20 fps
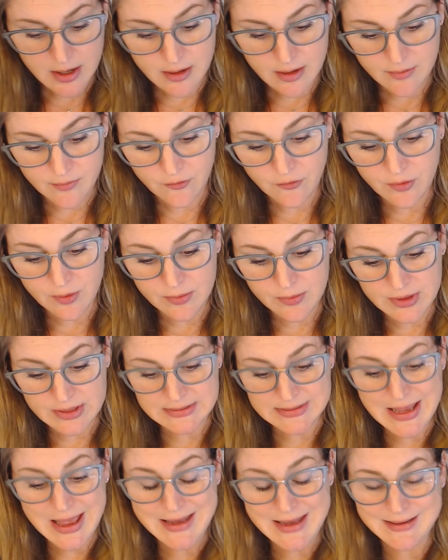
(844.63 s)
from
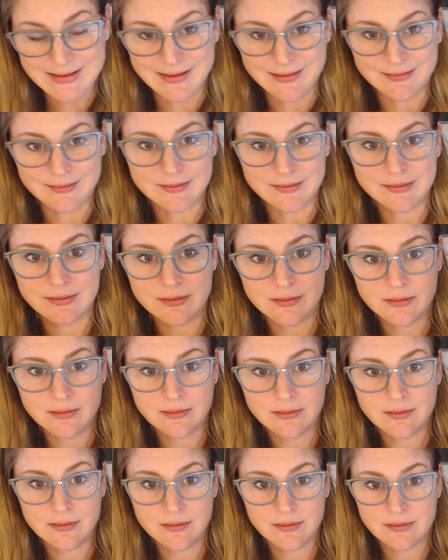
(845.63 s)
this ending.
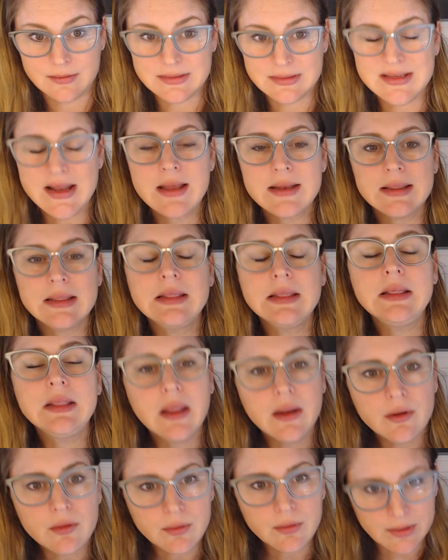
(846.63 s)
It's not
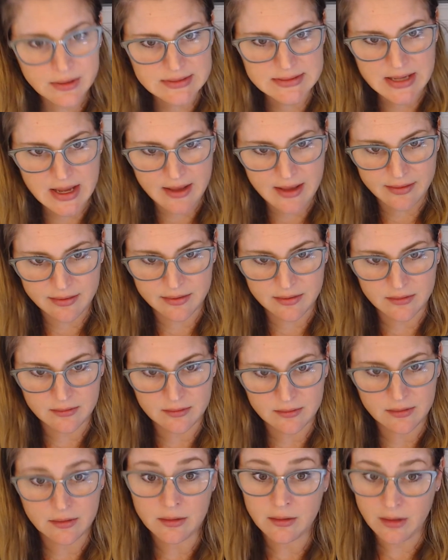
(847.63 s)
literally death.
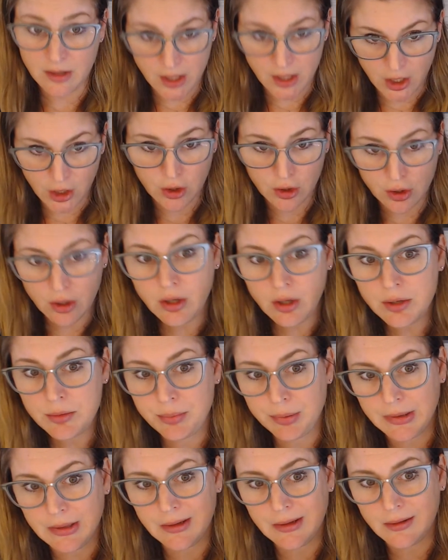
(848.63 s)
It could
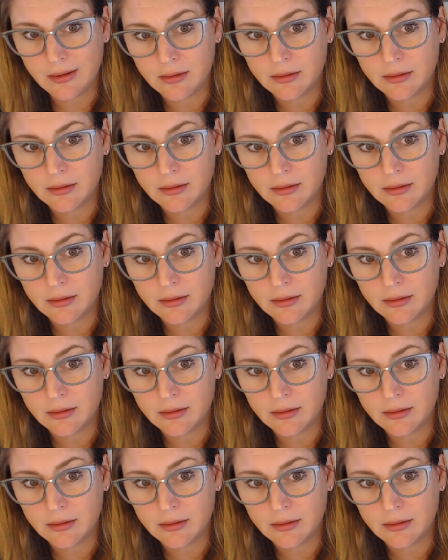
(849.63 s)
be